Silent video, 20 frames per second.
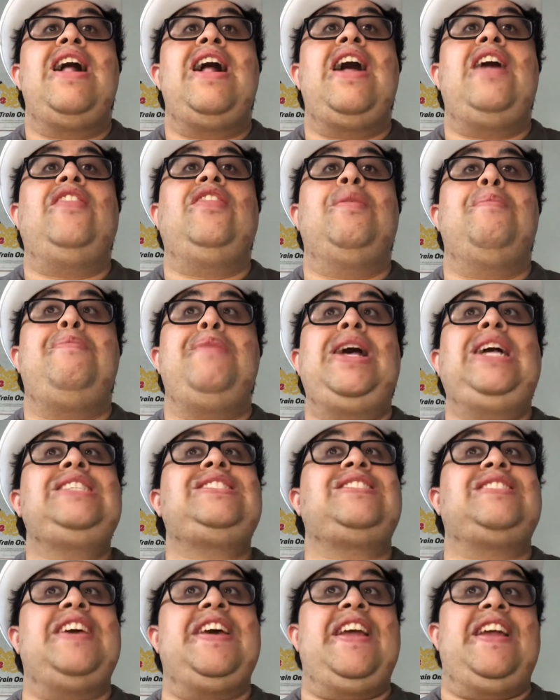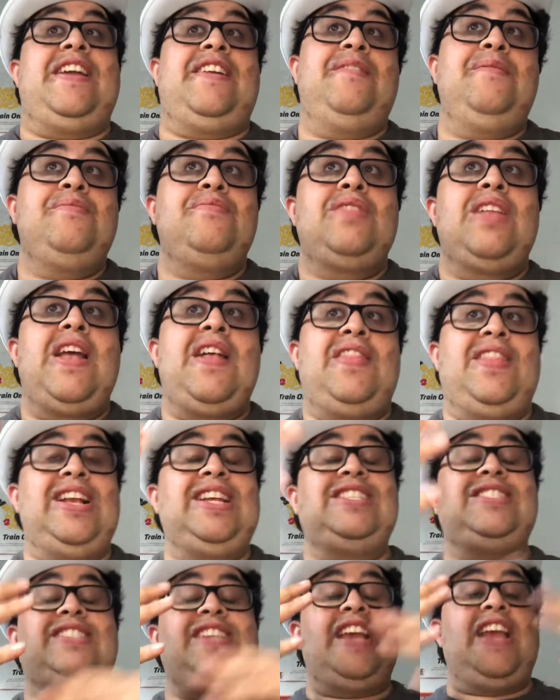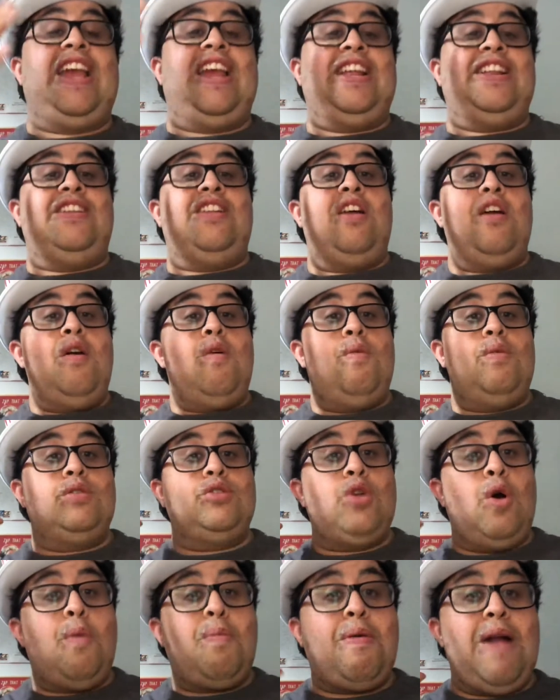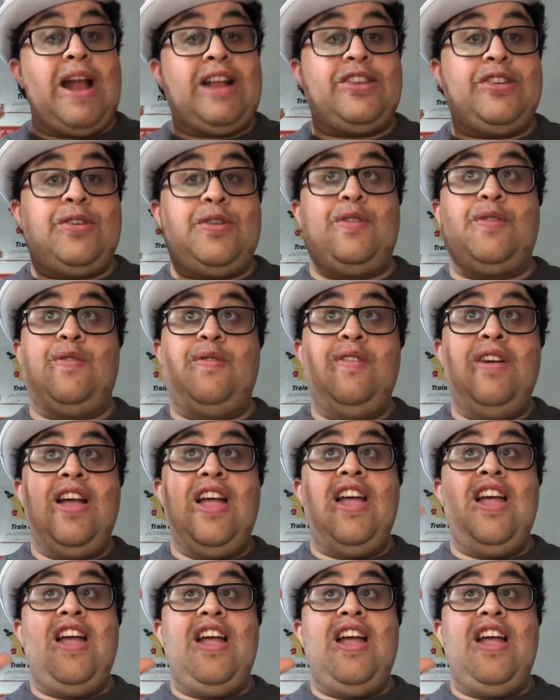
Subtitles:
And the best thing, this scene was all practical.